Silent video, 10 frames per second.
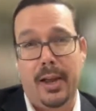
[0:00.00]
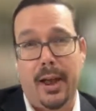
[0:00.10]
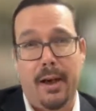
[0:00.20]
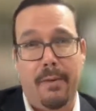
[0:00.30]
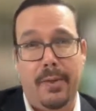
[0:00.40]

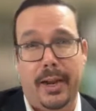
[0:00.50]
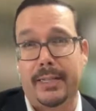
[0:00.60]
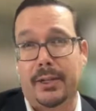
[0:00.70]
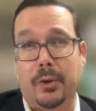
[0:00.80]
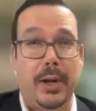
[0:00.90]
of the
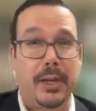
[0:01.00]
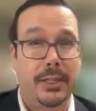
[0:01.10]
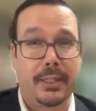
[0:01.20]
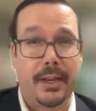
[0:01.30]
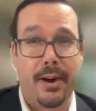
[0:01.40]
kinds of
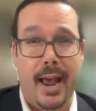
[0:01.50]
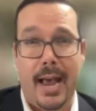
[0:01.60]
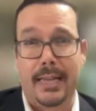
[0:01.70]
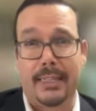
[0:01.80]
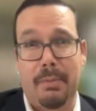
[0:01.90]
questions that are
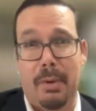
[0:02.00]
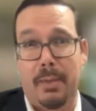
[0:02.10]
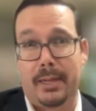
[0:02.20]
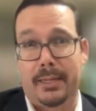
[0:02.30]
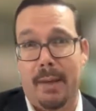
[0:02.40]
asked, maybe
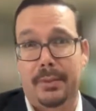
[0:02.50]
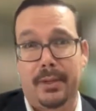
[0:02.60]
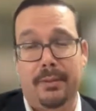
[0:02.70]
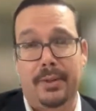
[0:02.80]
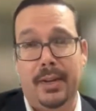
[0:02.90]
the
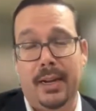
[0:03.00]
types of